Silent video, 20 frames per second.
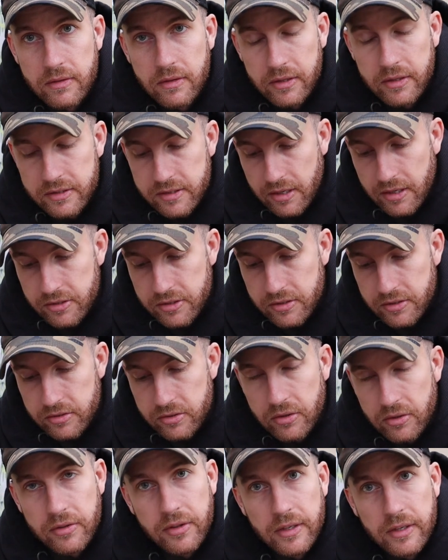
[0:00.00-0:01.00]
tangent
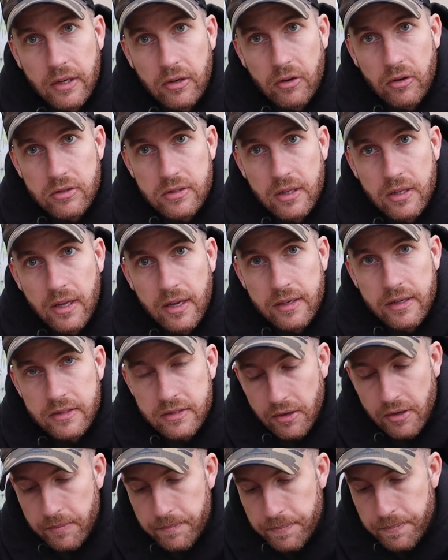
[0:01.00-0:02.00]
sort of thing across the lake.
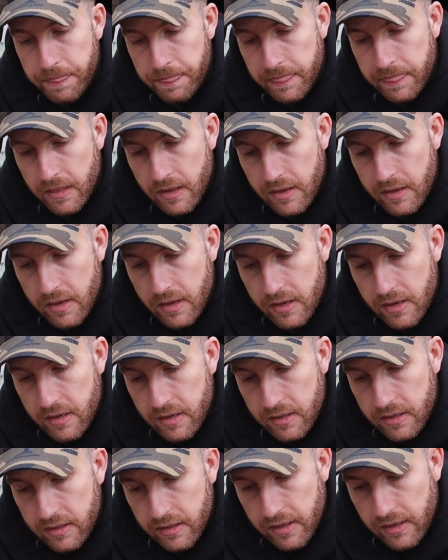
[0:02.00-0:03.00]
So
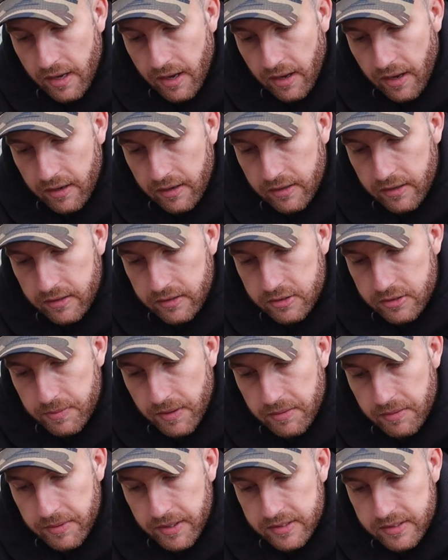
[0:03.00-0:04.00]
yeah,
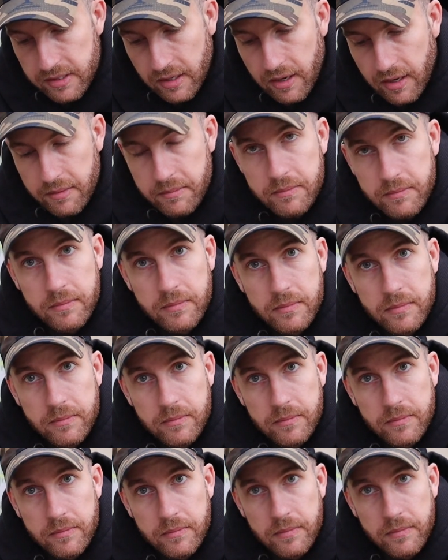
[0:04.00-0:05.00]
spend a bit of time,
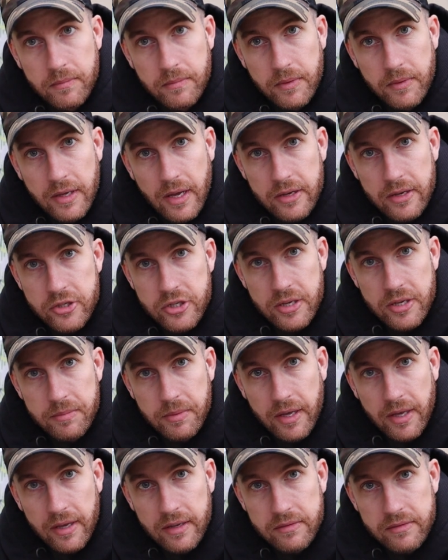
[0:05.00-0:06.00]
get a cheap
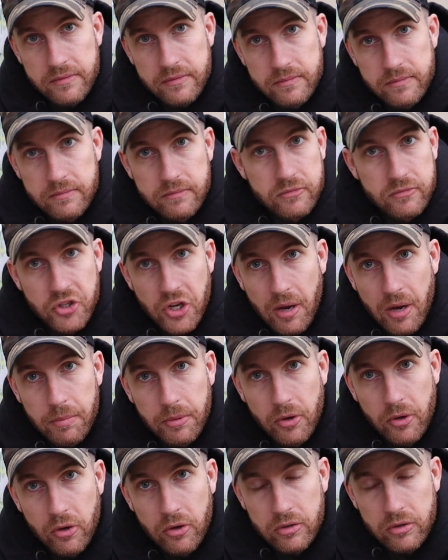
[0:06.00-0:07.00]
kit, sharpen
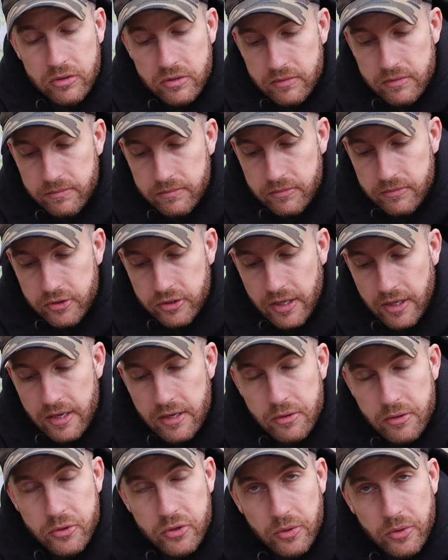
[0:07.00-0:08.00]
hooks, just get
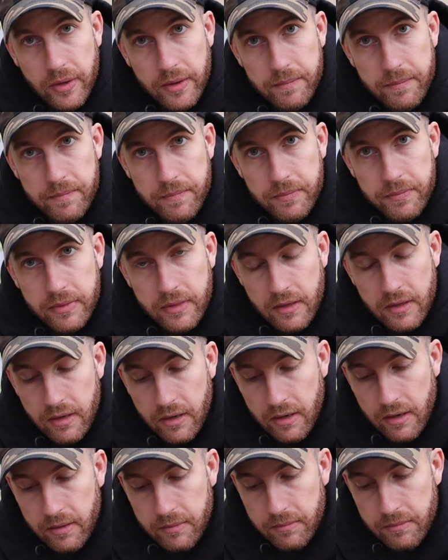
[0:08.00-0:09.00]
used to it.
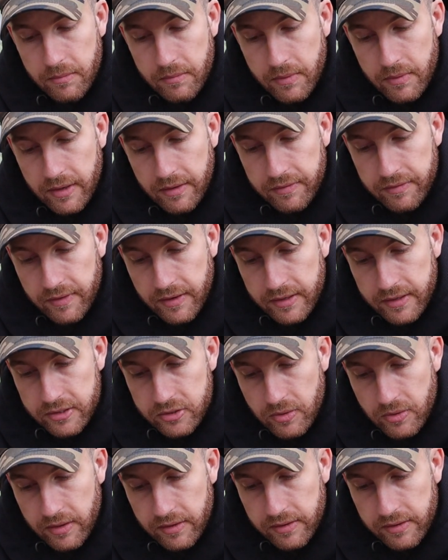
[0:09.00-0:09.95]
I find it's quite